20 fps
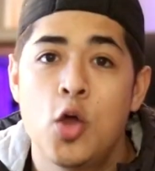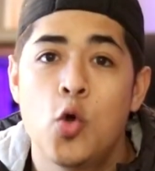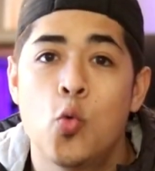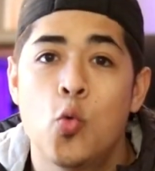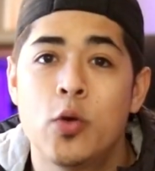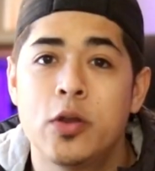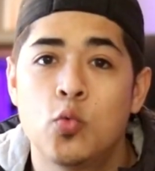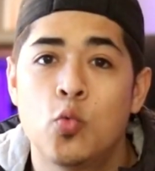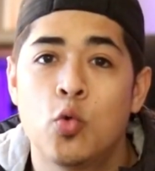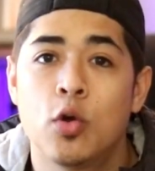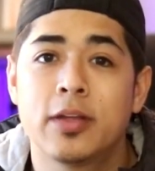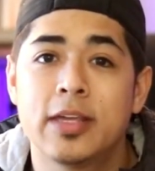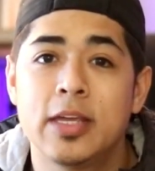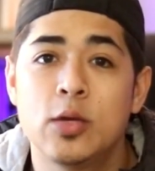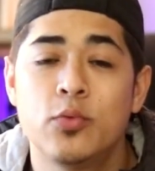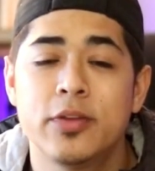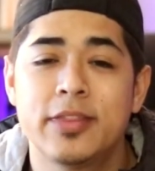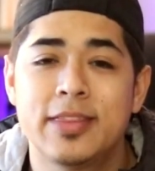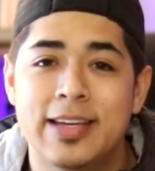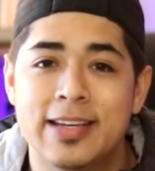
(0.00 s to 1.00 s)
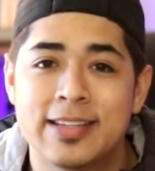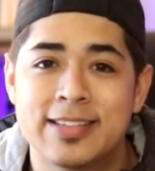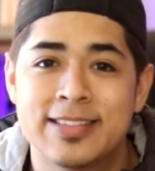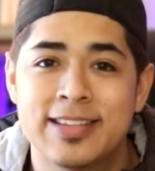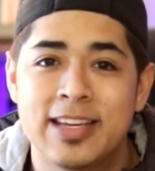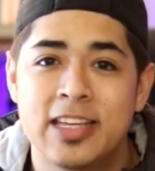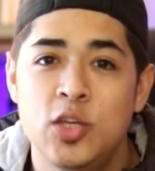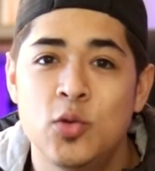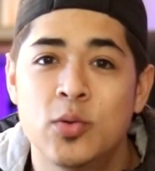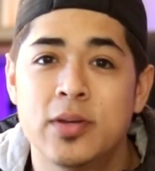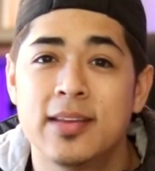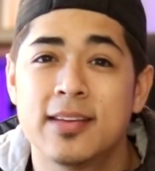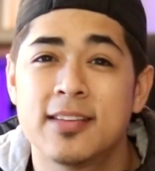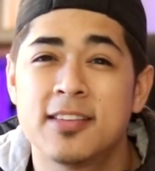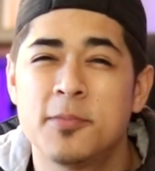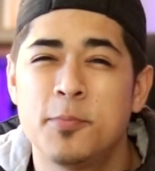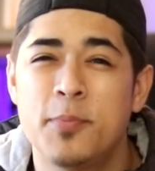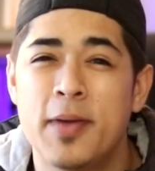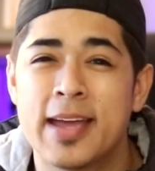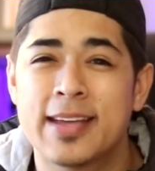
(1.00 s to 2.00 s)
When working with us, you can
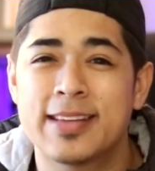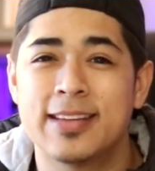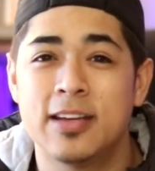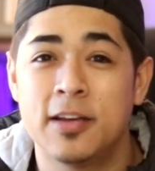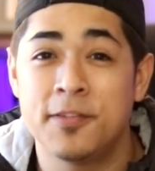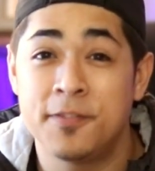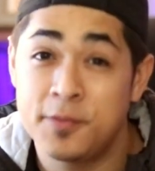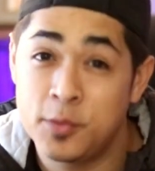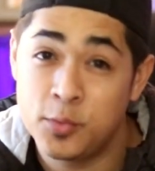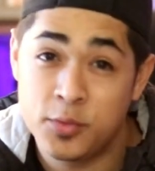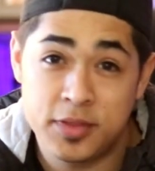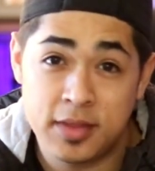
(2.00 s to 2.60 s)
expect a few